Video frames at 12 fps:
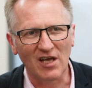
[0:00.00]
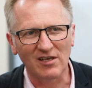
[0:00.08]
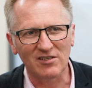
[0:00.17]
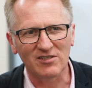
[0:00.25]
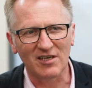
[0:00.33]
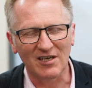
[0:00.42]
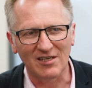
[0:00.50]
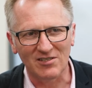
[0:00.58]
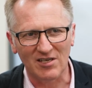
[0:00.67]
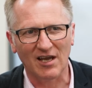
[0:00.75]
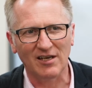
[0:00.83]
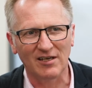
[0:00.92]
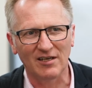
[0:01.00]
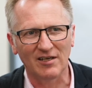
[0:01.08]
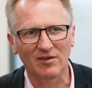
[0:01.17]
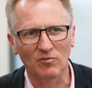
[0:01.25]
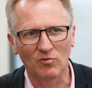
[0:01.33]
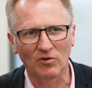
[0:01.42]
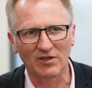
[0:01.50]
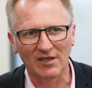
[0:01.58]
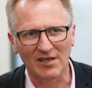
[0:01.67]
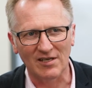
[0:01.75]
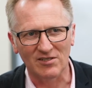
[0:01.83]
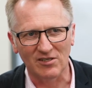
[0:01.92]
tell us exactly what the
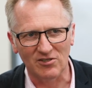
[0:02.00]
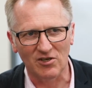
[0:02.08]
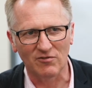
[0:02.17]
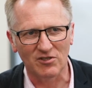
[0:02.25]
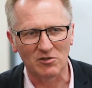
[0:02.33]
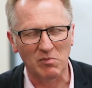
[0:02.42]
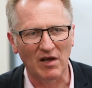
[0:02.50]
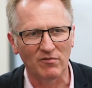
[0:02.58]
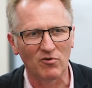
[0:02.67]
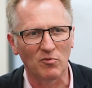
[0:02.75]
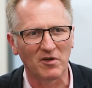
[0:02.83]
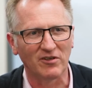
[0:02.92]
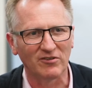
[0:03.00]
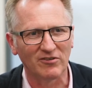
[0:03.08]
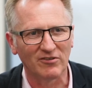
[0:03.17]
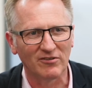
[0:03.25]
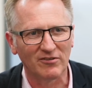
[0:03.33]
Elastic Services platform is?